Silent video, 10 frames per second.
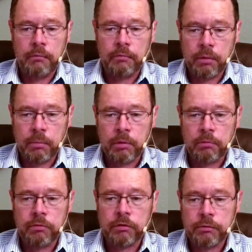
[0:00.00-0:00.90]
for the
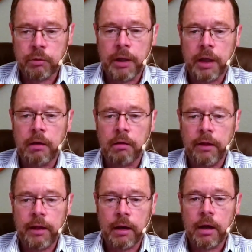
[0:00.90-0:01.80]
privilege of going into the
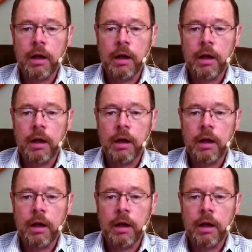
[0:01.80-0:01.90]
land,